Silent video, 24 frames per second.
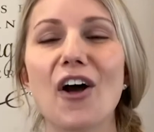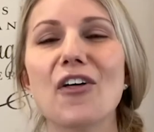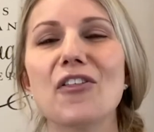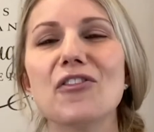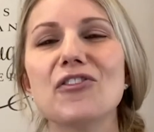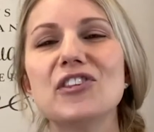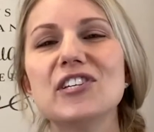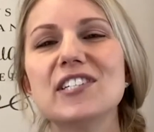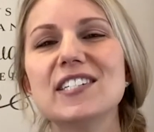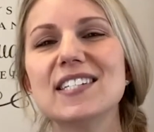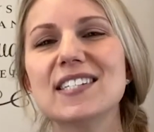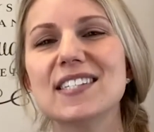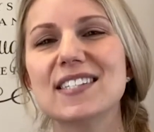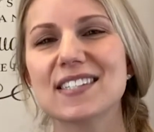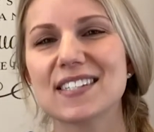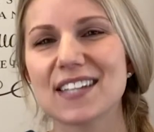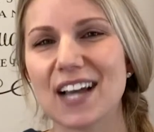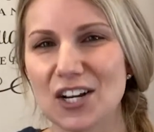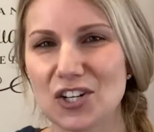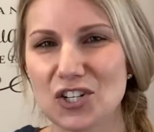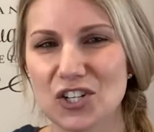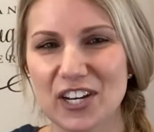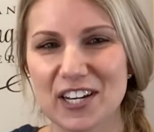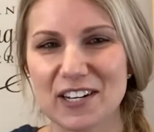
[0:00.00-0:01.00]
The
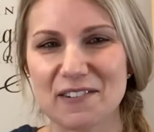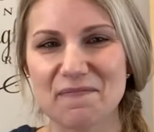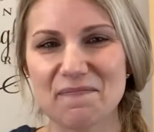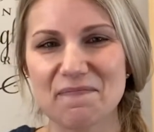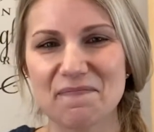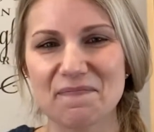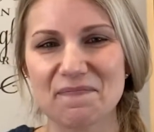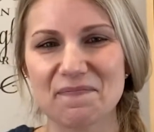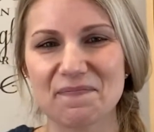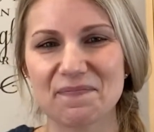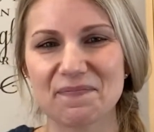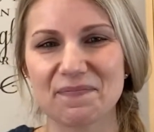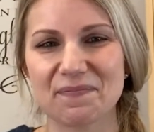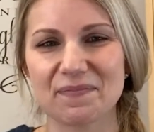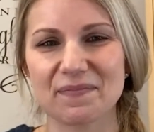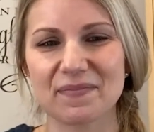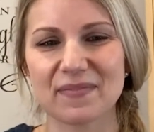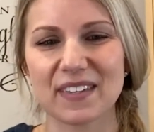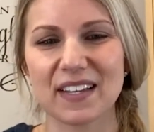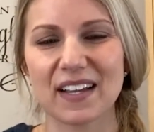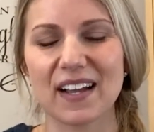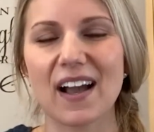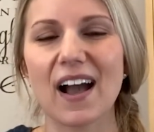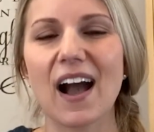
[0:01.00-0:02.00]
discussion.
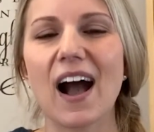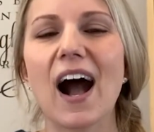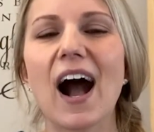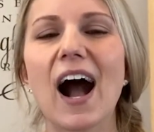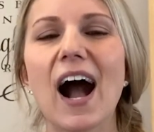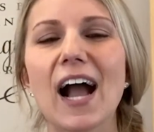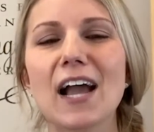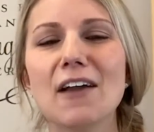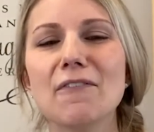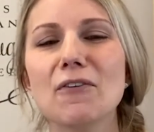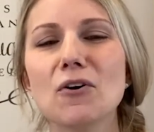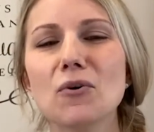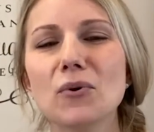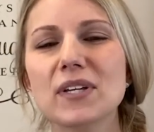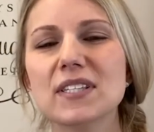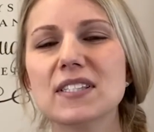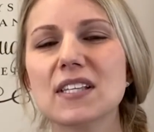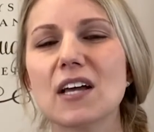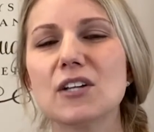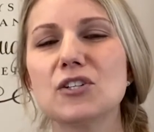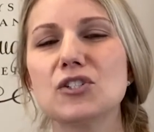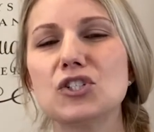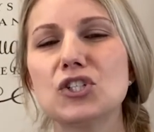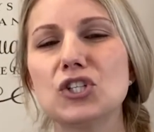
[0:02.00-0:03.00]
I focus
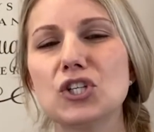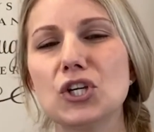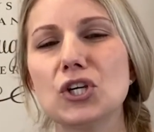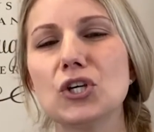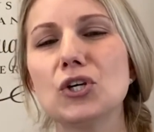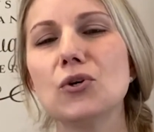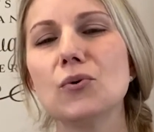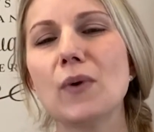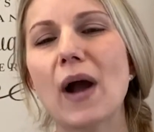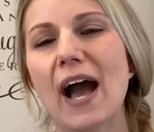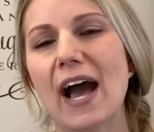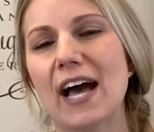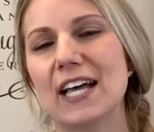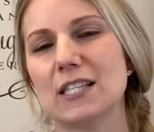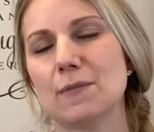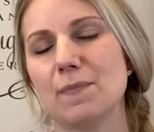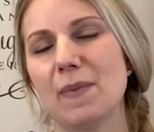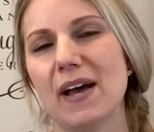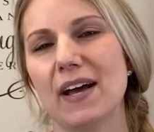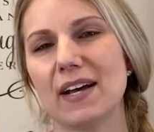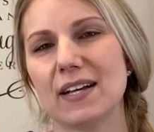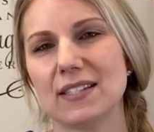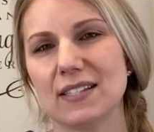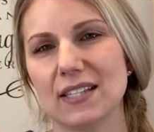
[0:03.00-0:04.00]
on 2
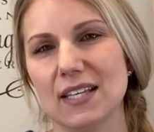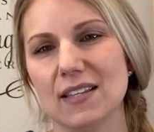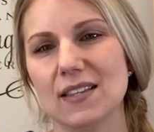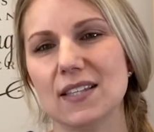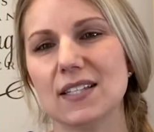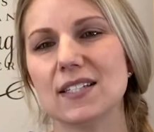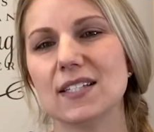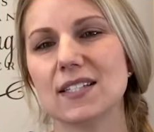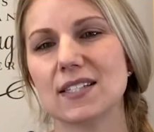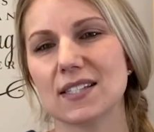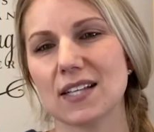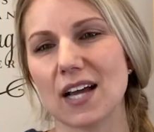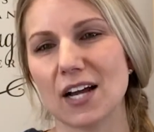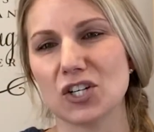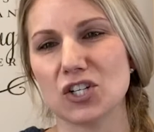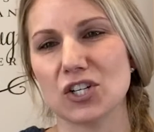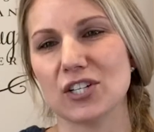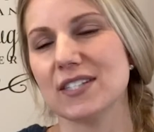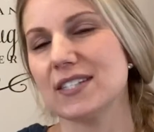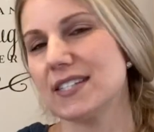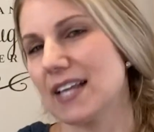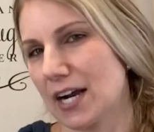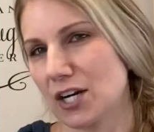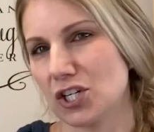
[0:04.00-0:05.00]
aspects in the
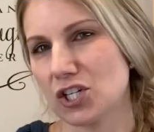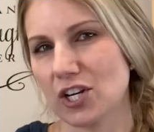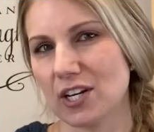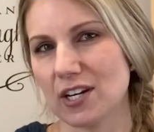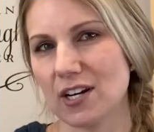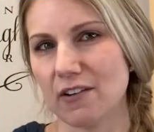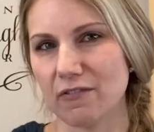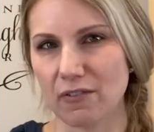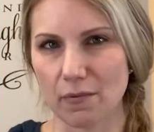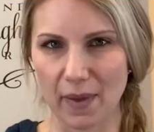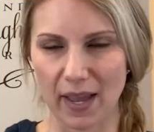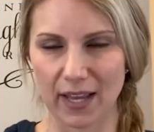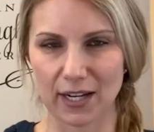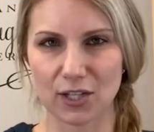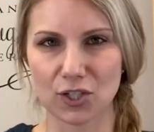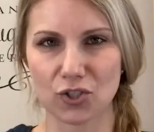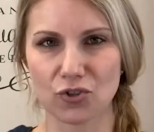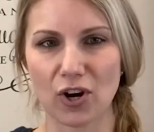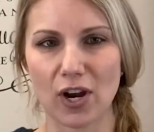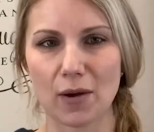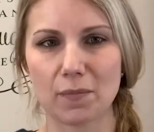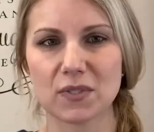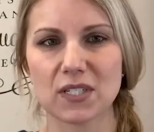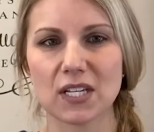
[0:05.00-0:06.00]
discussion section of a
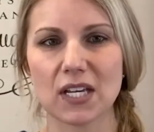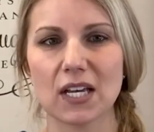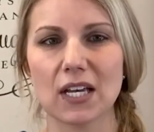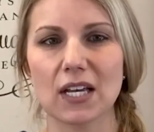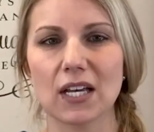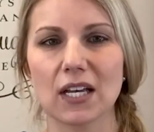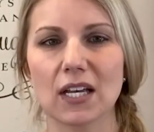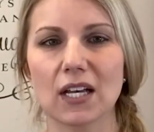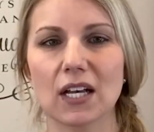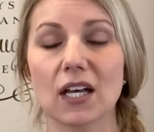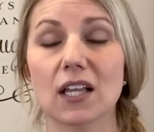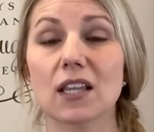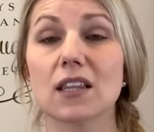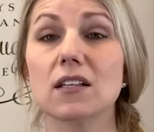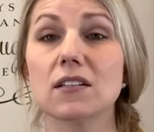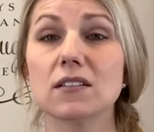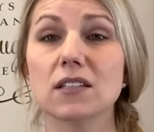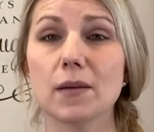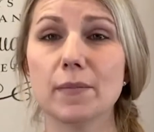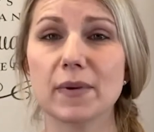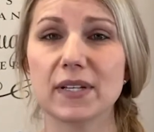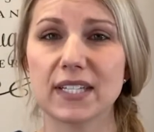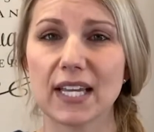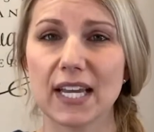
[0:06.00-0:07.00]
manuscript: the
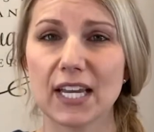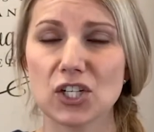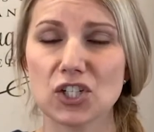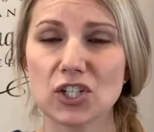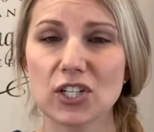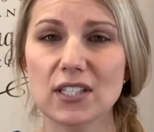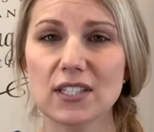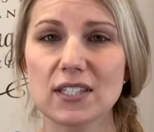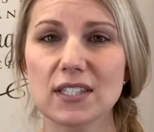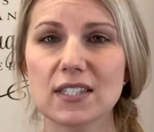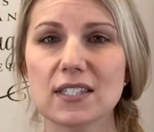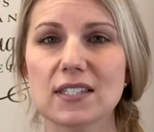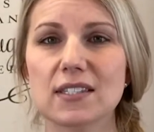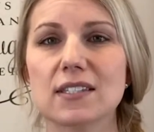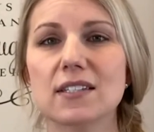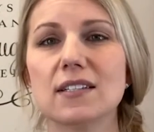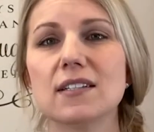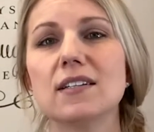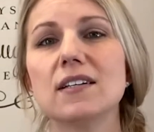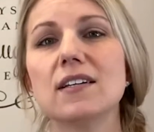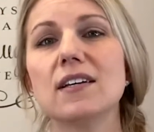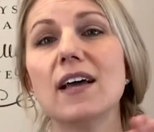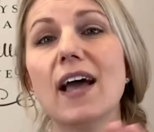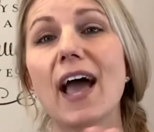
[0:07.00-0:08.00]
limitations
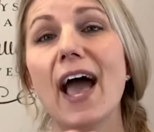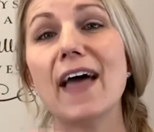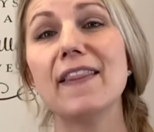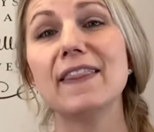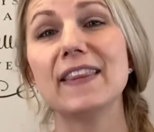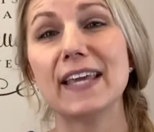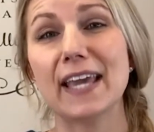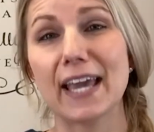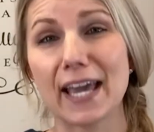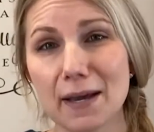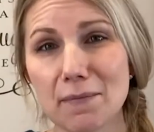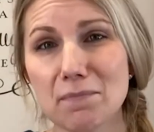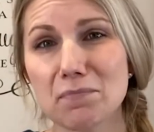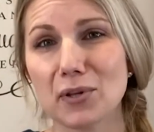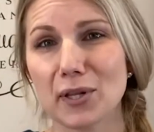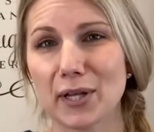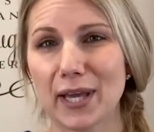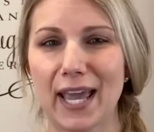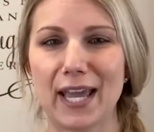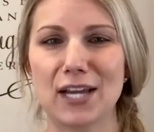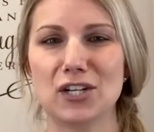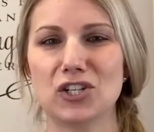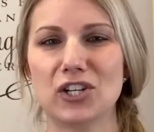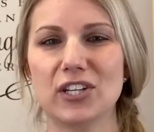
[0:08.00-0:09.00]
and the
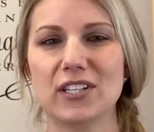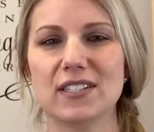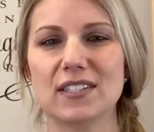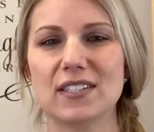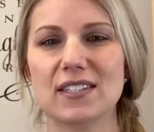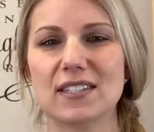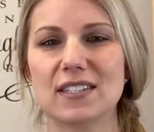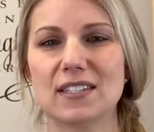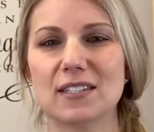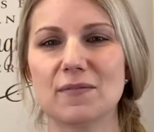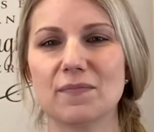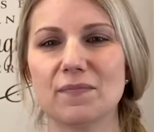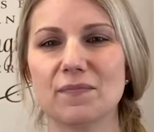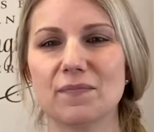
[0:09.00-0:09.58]
implications.